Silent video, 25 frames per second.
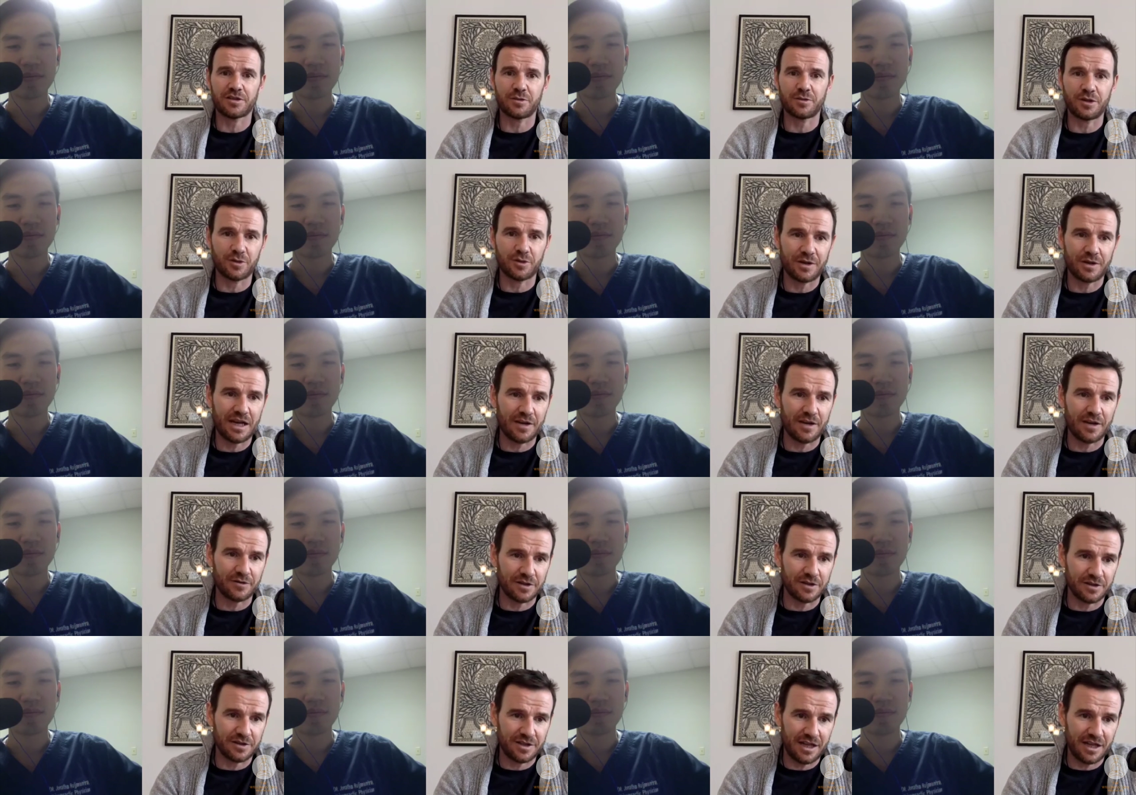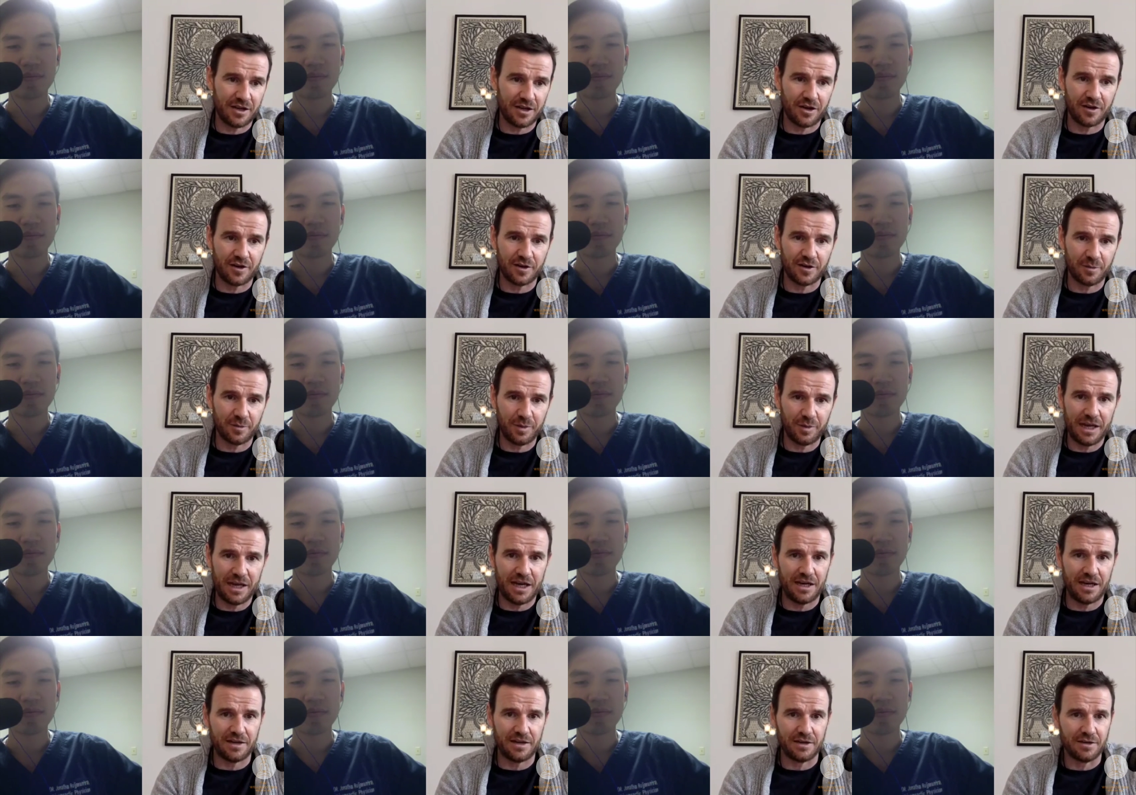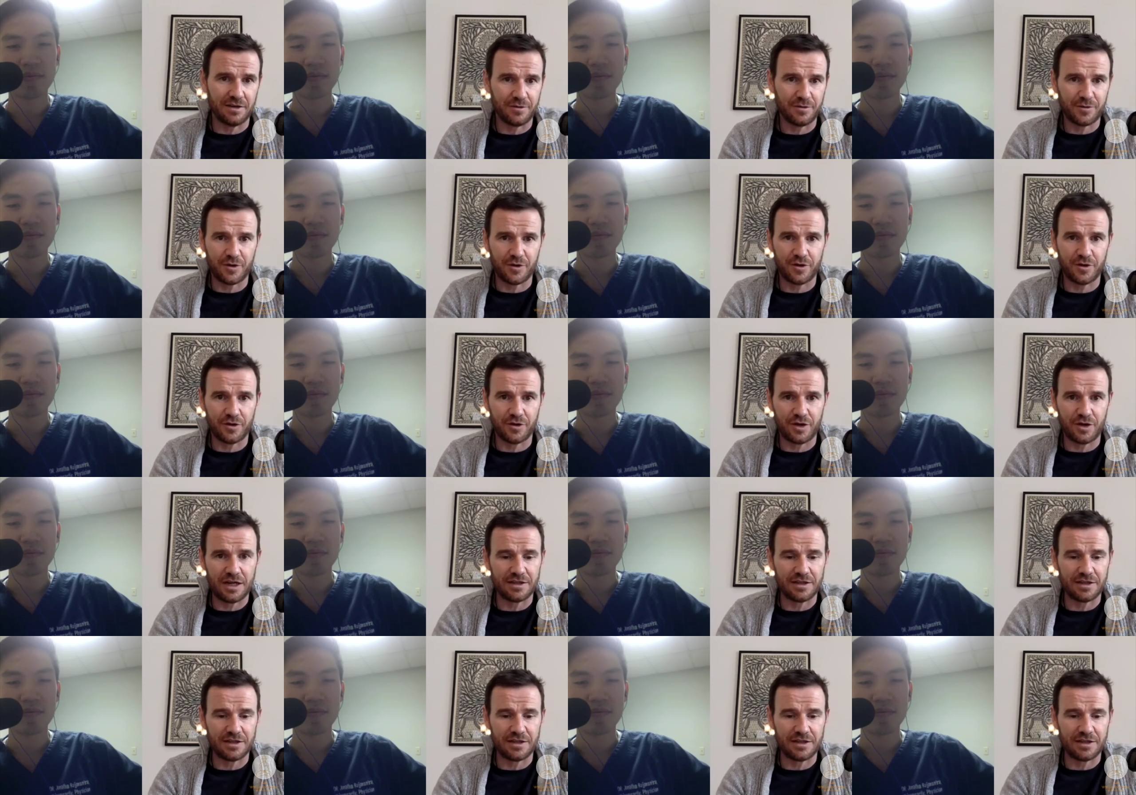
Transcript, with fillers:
Speaker 1: so I don't have to take on the pain further